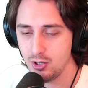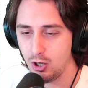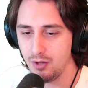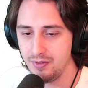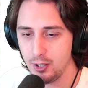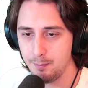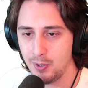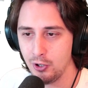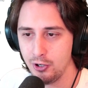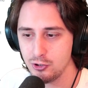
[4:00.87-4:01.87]
on their
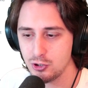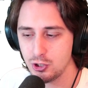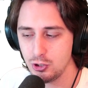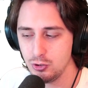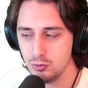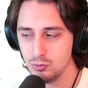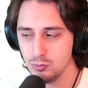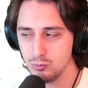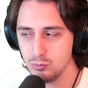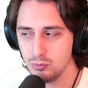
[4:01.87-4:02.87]
part to